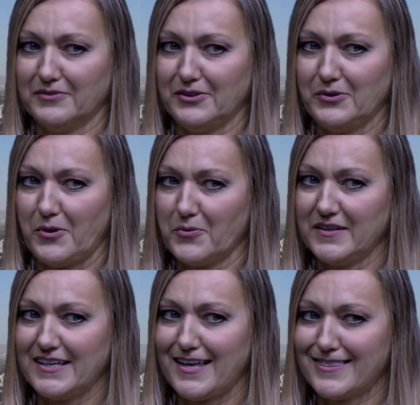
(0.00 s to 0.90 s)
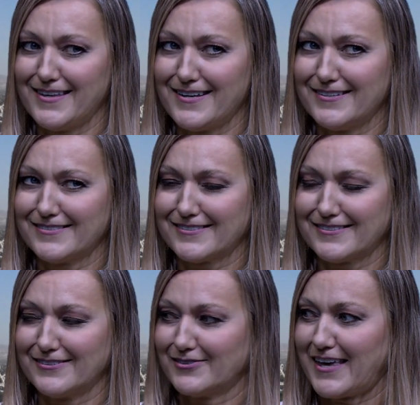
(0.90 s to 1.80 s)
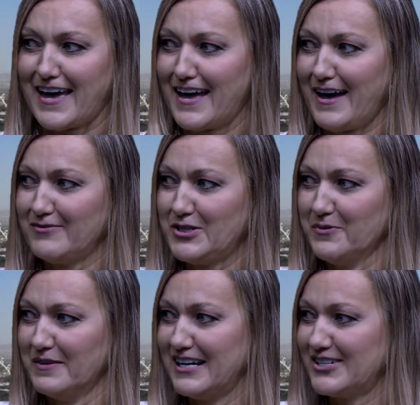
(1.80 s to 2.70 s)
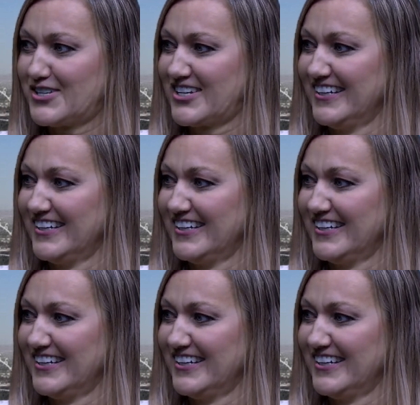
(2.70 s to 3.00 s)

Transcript: You only get this. Can't have too much.